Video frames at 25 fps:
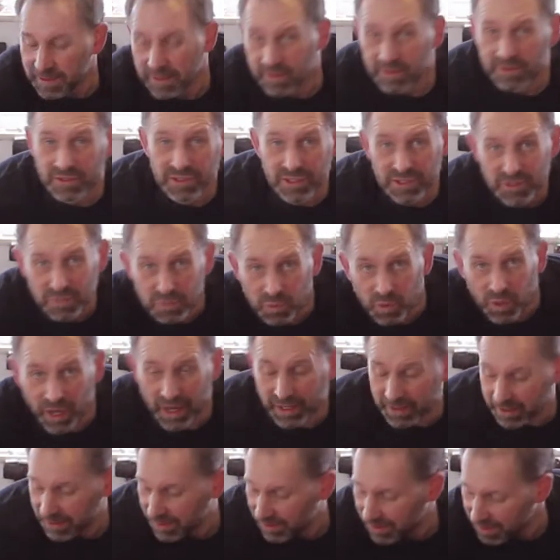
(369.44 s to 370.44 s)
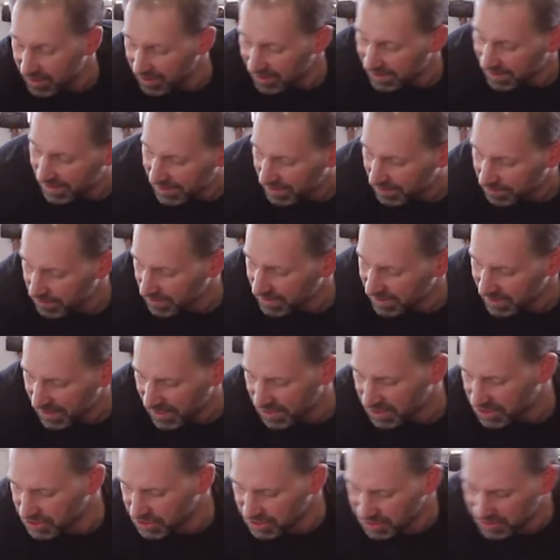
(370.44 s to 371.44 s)
Just one
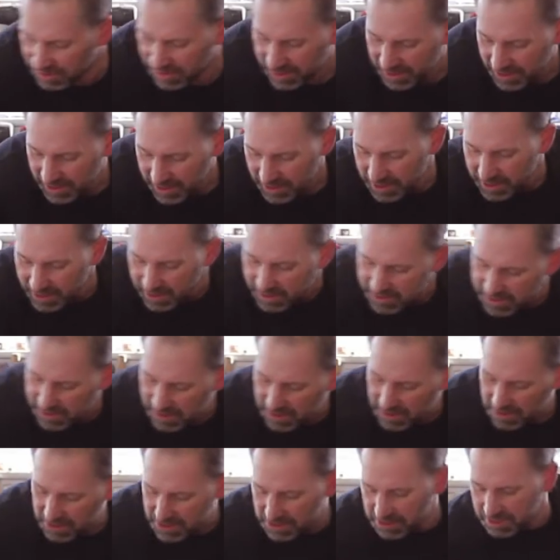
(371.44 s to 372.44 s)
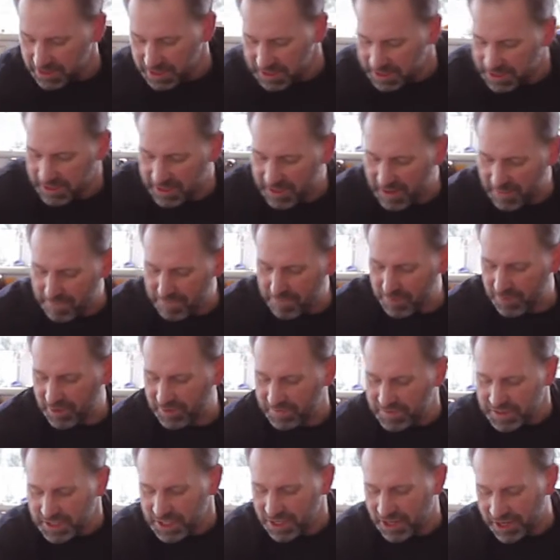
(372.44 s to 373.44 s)
application. Now you could do this a number of
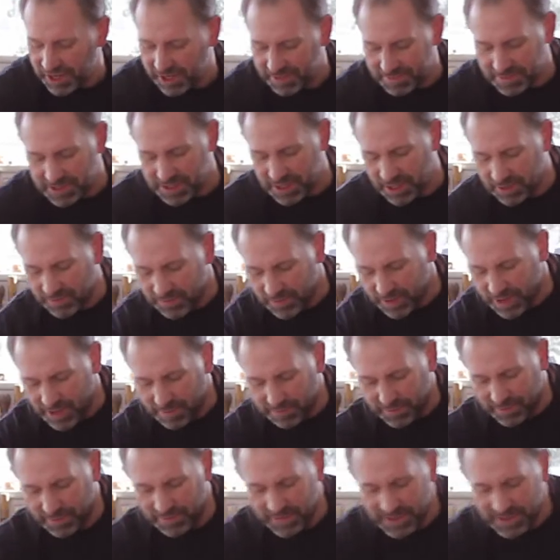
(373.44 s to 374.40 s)
times over a number of